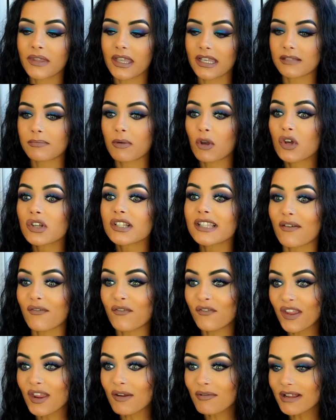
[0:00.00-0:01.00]
it's because they're
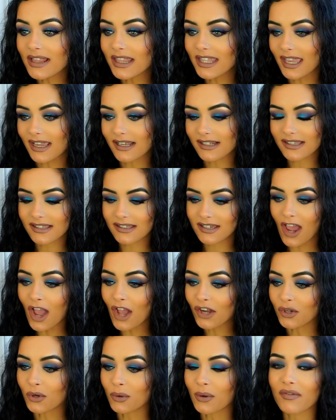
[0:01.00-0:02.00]
fearing the
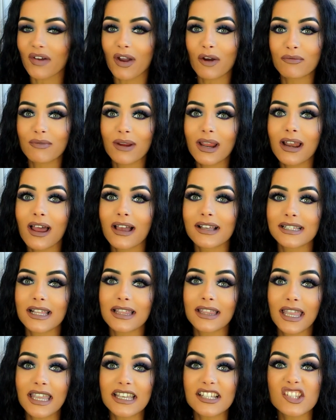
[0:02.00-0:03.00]
external without
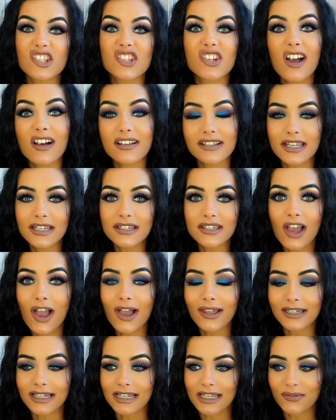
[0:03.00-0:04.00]
realizing that it starts
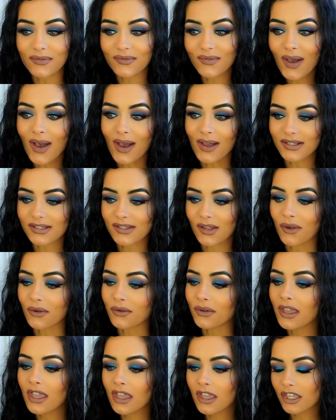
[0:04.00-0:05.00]
internally first.
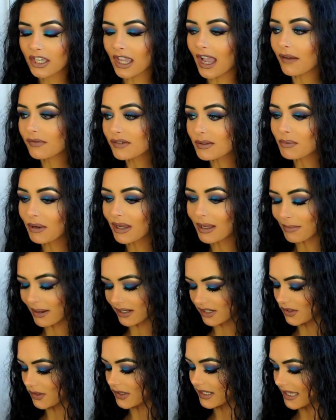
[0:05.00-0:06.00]
So you have to bring it
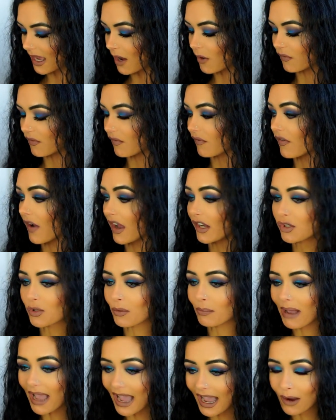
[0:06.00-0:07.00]
back to yourself and find
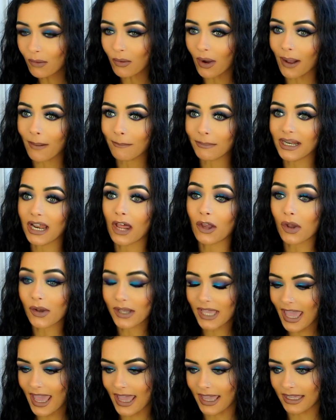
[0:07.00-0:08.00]
your power and be like,
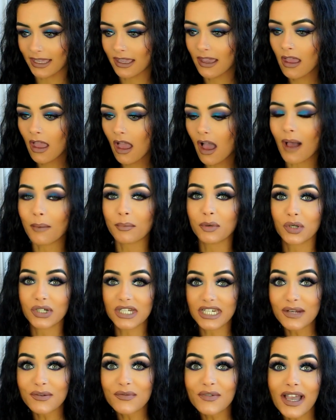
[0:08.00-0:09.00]
okay, I'm God
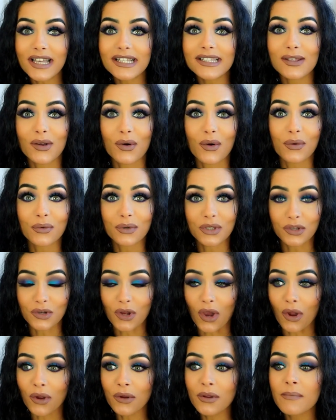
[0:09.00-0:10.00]
in a vessel, you
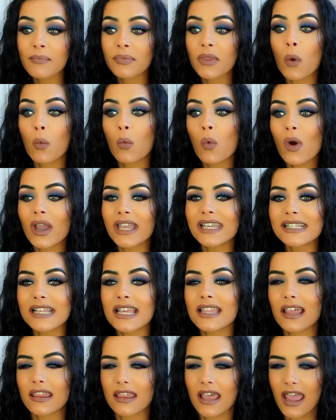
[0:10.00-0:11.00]
know? What is
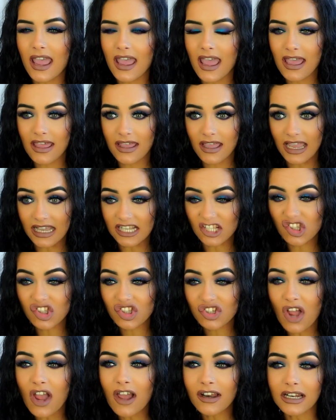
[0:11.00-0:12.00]
it that they're
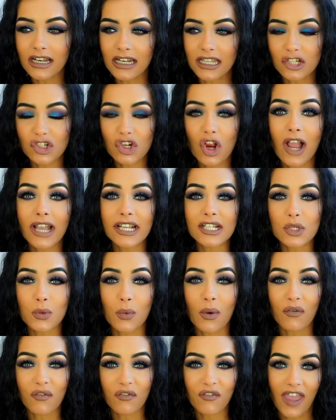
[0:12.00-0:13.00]
externally trying
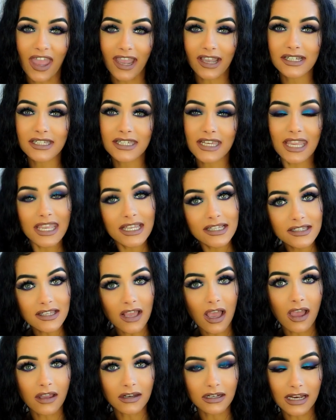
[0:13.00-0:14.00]
to affect
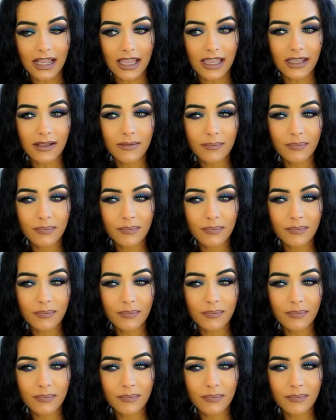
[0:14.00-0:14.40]
internally?